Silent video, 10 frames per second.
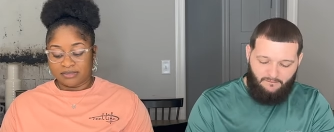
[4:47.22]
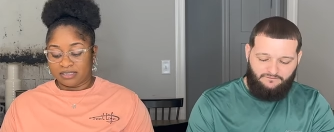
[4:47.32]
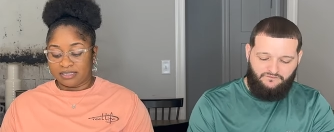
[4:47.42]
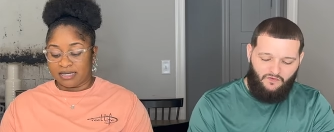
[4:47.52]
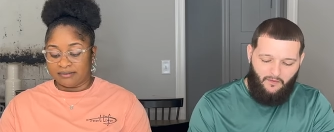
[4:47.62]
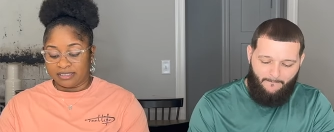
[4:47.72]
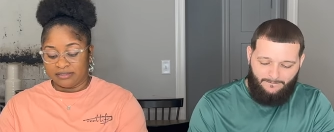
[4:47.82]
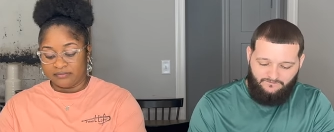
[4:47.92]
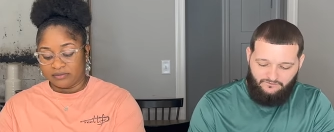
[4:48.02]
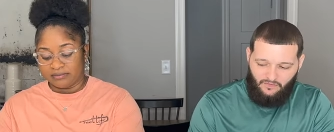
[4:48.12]
Speaker 1: that one
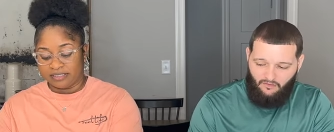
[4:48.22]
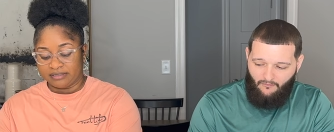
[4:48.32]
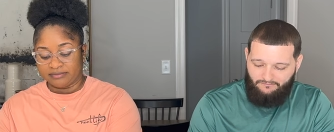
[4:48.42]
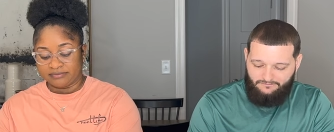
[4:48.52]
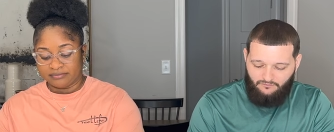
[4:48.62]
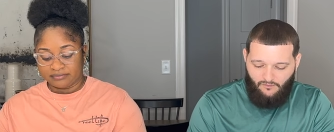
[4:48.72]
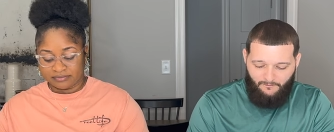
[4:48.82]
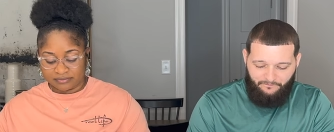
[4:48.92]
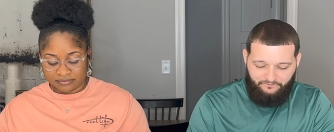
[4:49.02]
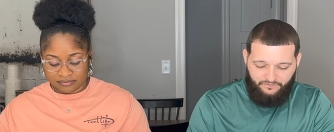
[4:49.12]
ain't for me.
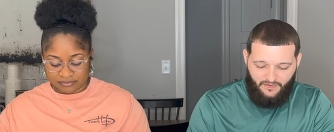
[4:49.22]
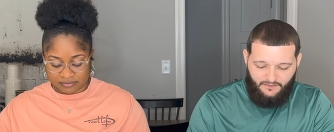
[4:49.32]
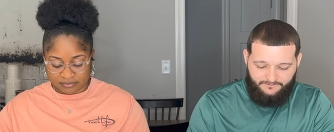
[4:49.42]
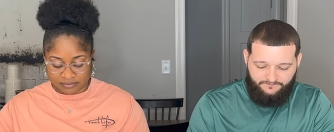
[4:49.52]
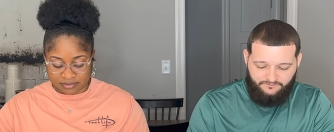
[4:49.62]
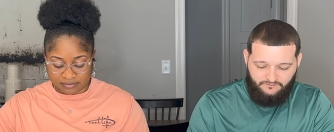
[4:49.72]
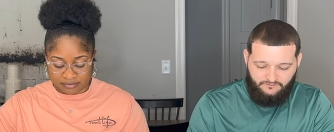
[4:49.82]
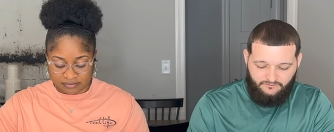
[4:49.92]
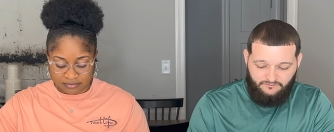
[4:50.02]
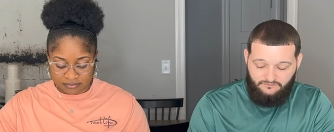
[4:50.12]
Mm.
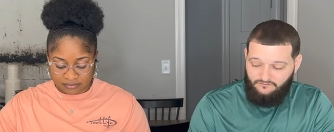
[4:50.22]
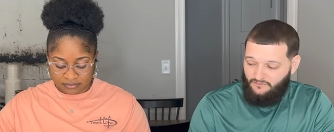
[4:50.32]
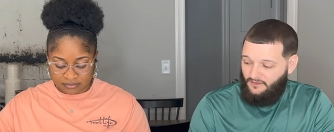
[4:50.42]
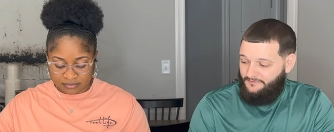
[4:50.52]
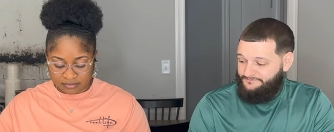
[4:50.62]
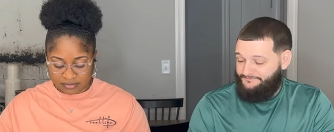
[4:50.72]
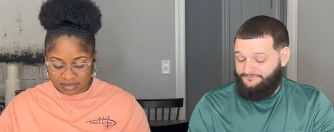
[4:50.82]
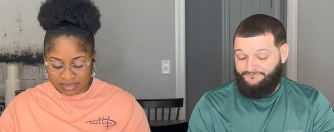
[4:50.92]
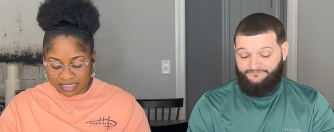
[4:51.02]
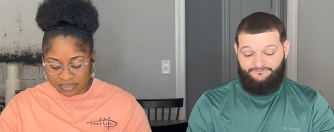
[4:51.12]

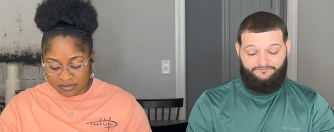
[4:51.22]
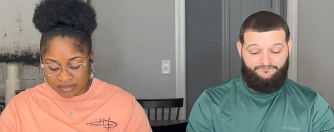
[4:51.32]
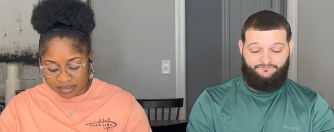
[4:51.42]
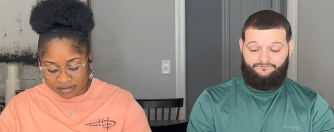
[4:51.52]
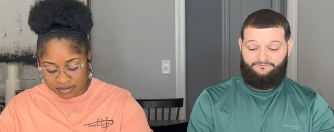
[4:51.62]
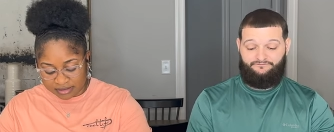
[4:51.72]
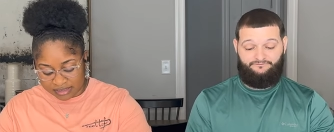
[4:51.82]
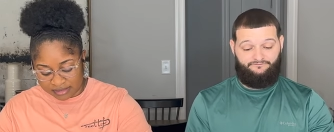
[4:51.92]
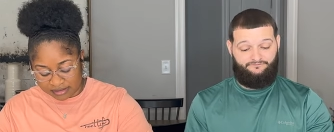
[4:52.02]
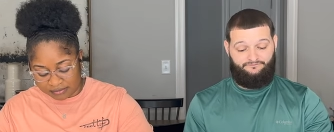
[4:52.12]
Mm. Like, you can look
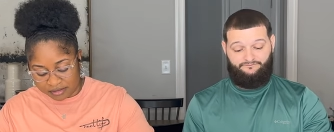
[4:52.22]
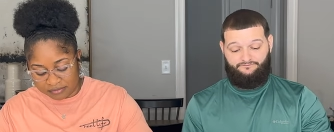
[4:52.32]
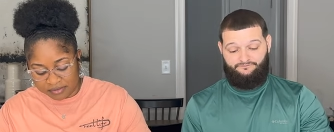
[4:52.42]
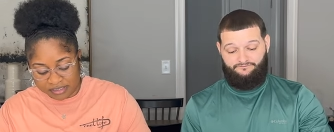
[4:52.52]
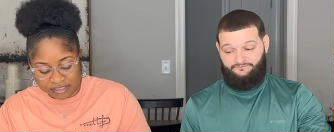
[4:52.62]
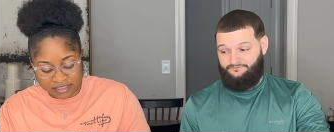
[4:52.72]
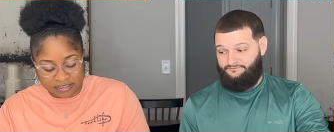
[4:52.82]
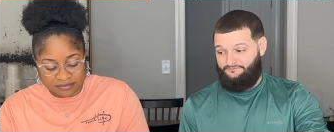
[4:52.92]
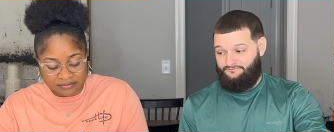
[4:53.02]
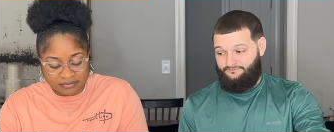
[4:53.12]
at the Bo-Berry
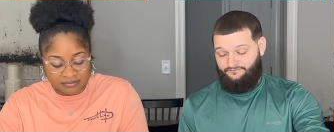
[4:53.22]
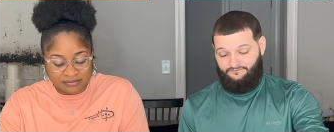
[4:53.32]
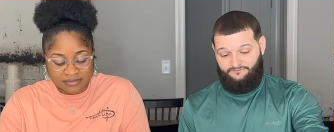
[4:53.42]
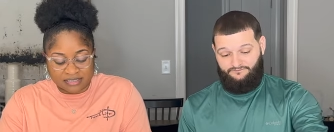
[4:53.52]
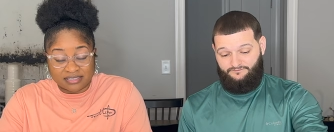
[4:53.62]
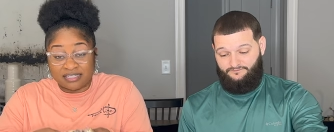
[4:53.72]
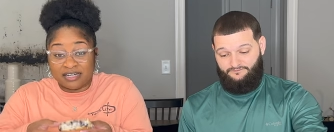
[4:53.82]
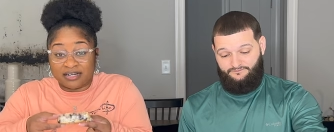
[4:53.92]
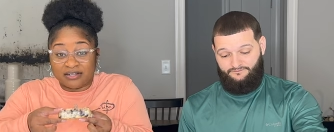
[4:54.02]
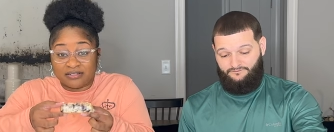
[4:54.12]
and see
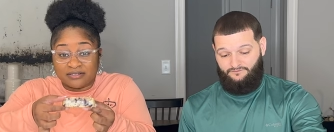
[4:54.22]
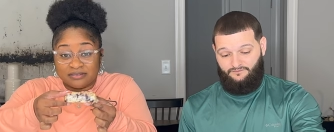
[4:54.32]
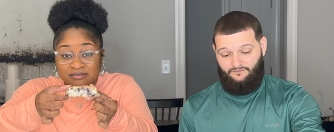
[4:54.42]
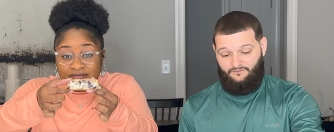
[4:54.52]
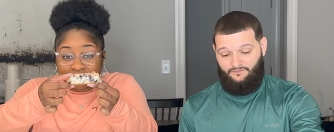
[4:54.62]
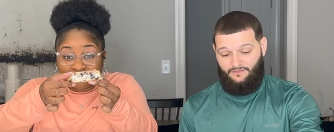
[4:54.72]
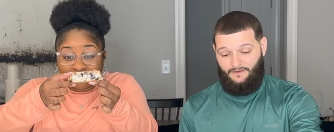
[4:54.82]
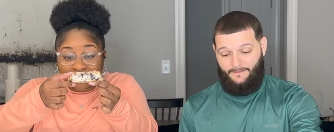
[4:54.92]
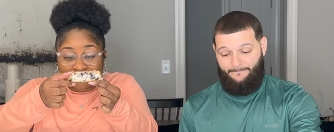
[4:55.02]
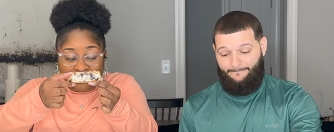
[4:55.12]
all
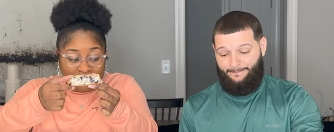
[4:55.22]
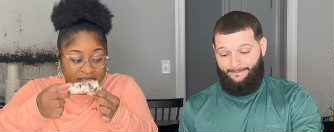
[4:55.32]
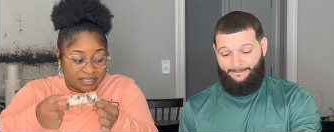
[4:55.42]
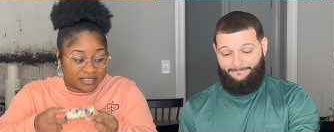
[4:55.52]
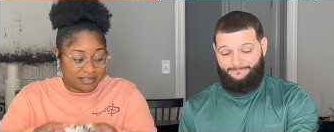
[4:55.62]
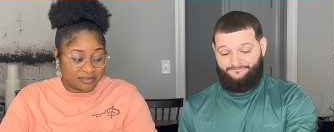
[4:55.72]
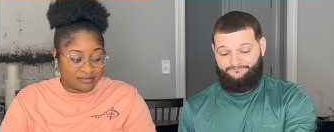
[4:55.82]
the blueberry.